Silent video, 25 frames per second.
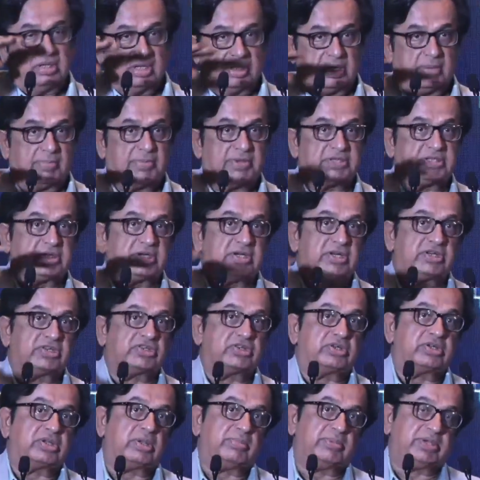
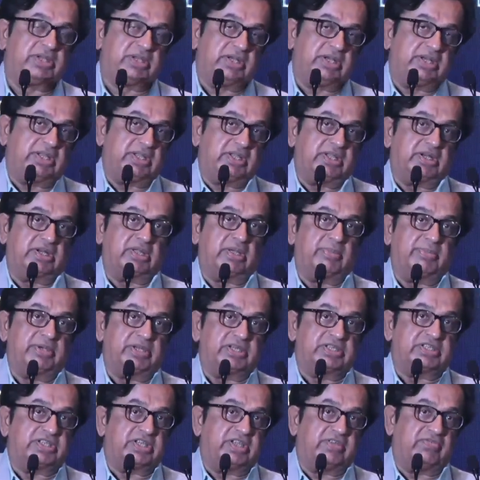representation committee, legal
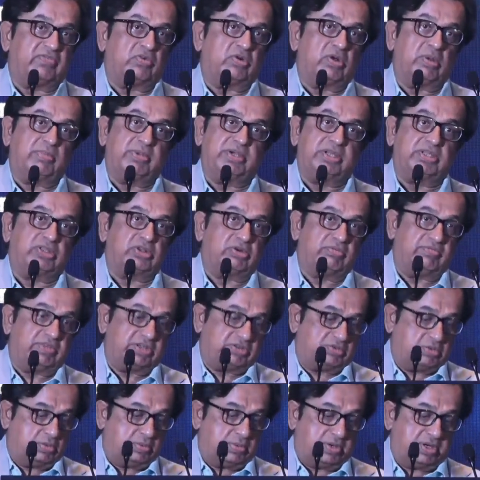committee, CFO committee, through
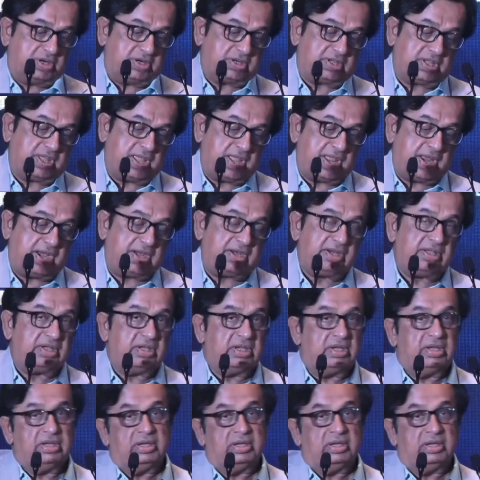which you work, and